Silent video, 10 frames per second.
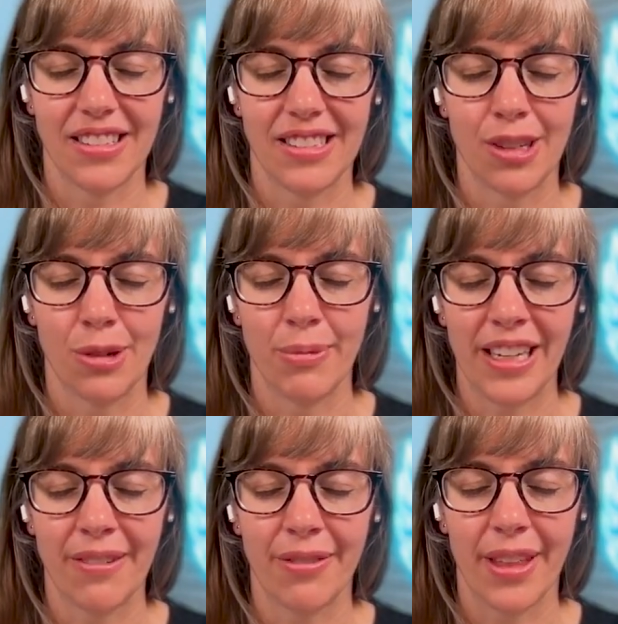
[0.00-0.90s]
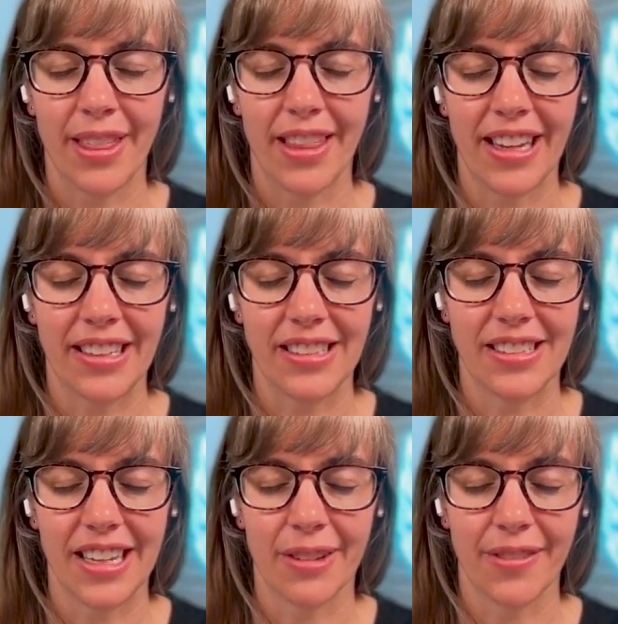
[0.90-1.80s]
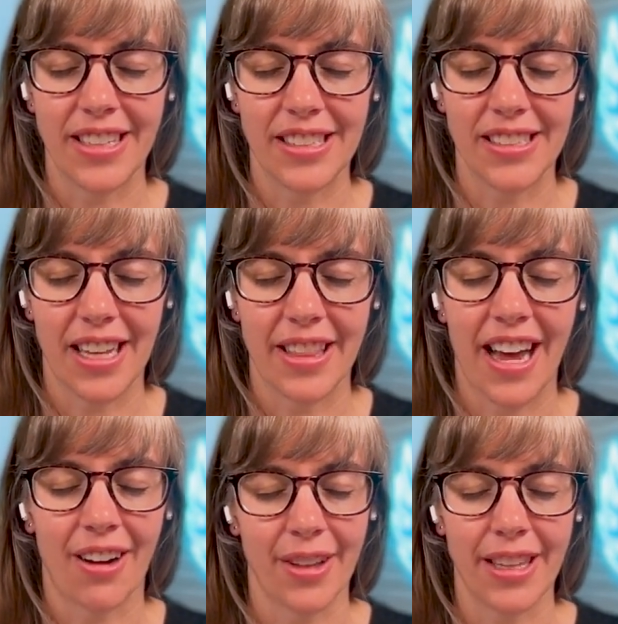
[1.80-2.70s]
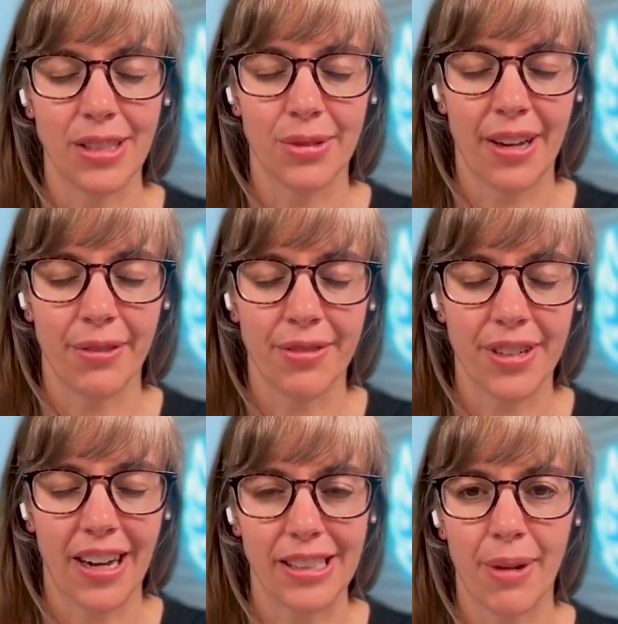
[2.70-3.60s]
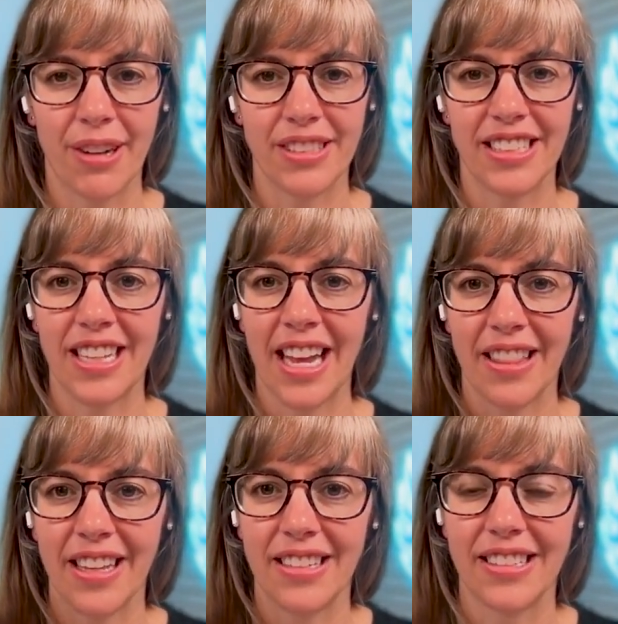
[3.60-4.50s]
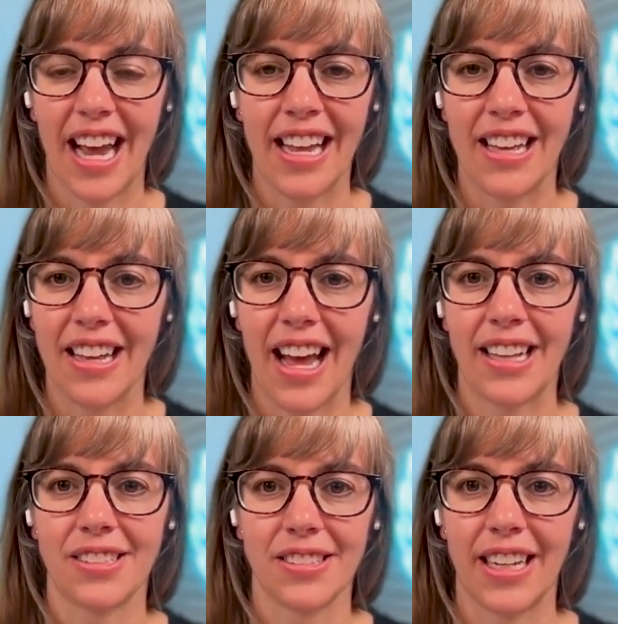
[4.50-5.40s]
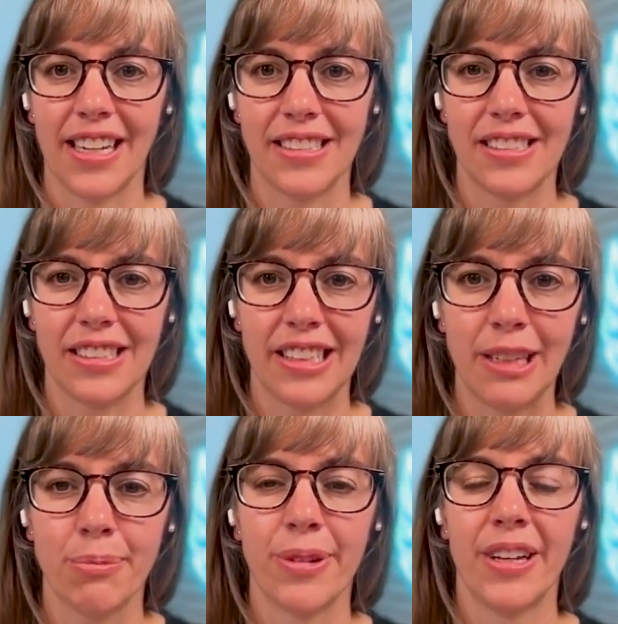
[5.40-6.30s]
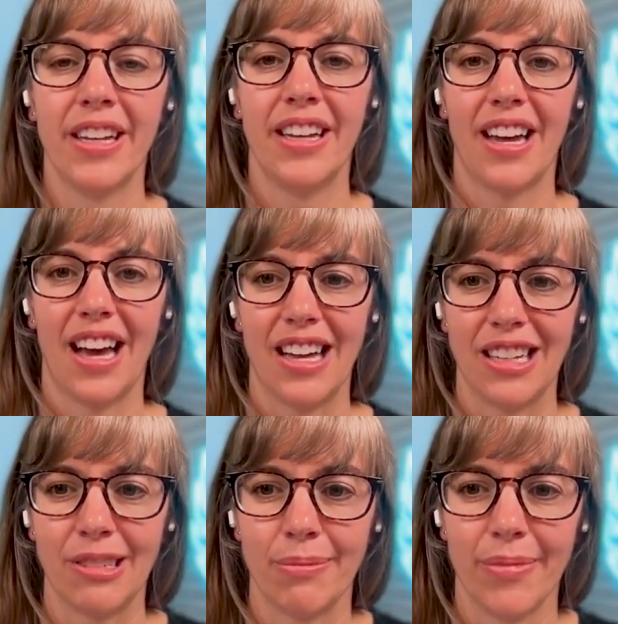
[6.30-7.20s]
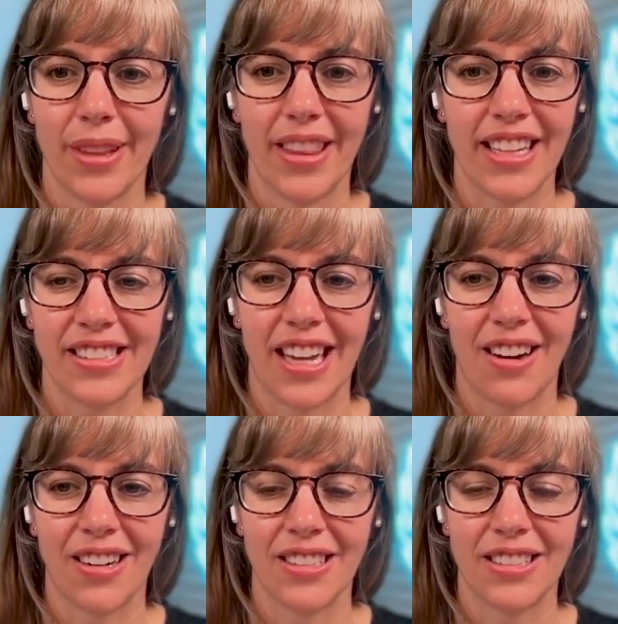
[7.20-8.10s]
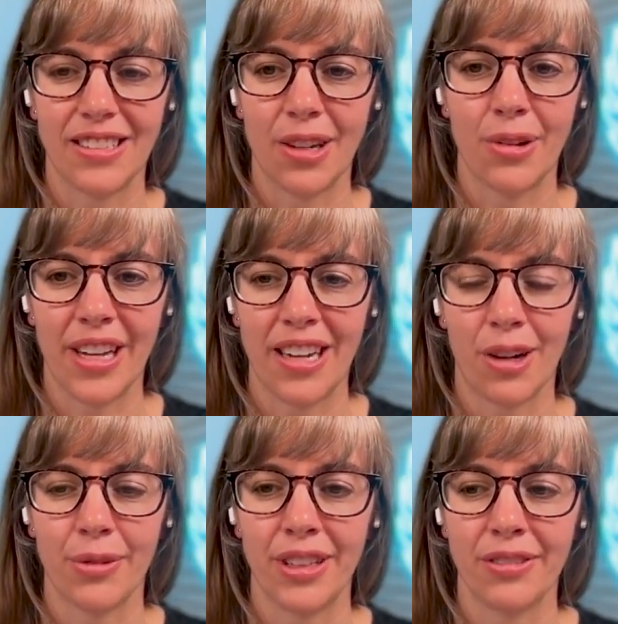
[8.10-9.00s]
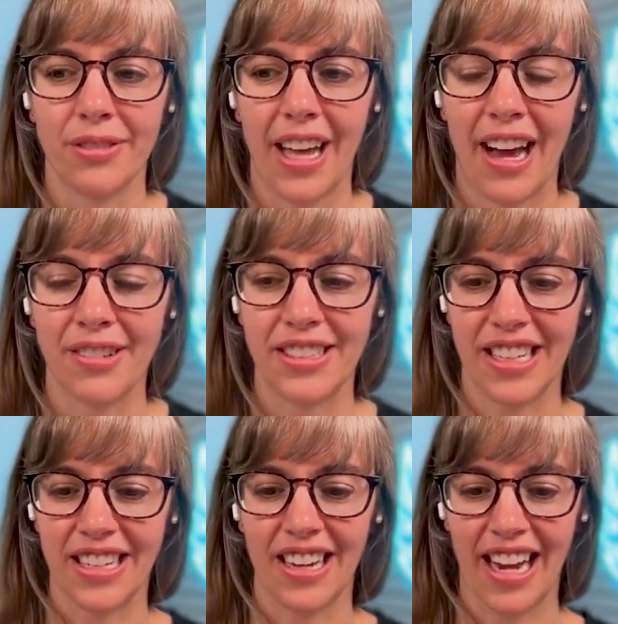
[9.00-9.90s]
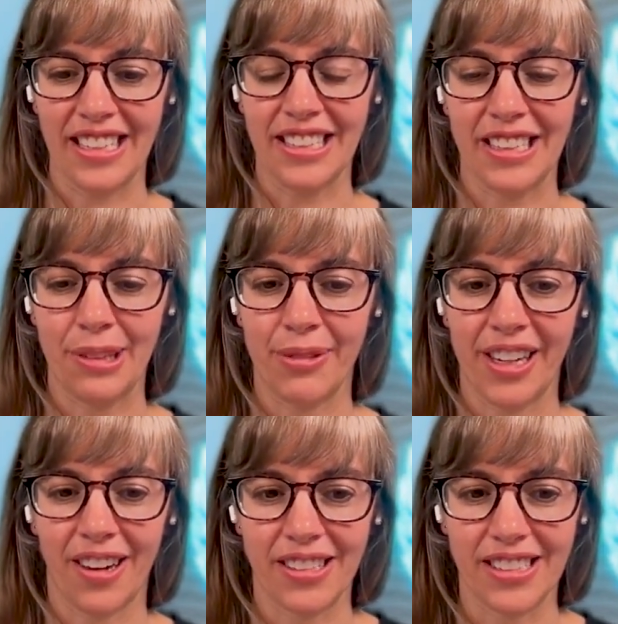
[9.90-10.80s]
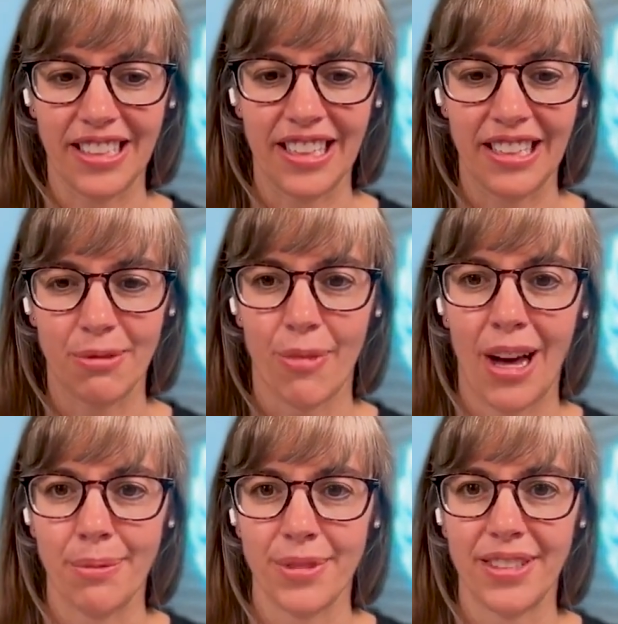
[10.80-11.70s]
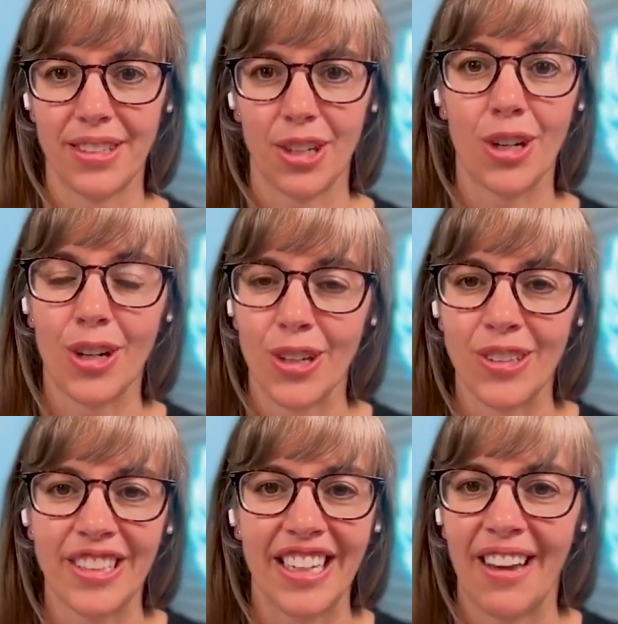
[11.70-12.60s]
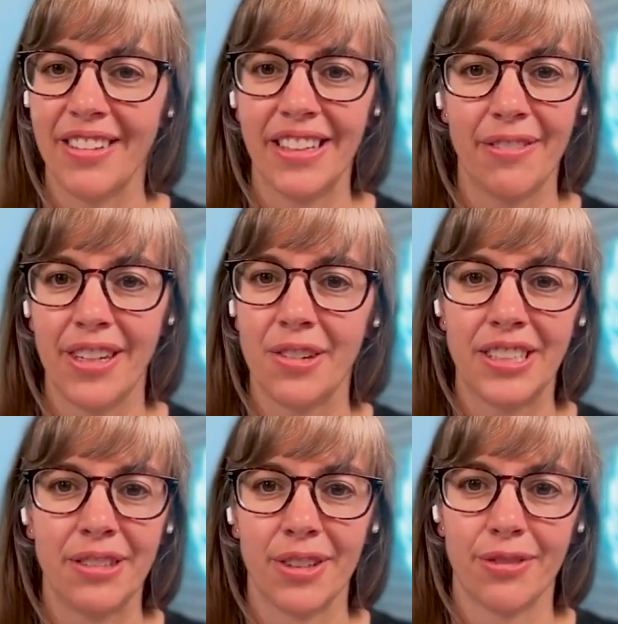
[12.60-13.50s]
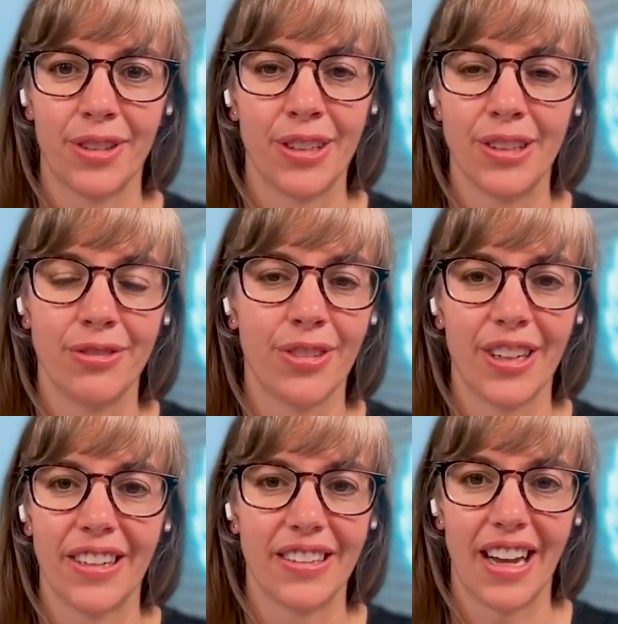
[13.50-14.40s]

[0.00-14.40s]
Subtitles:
so many of the interventions on that are things that we've talked about today, the diet, exercise, sleep, things that are so in our wheelhouse. And ideally, we are seeing moms early. I would love an OT referral for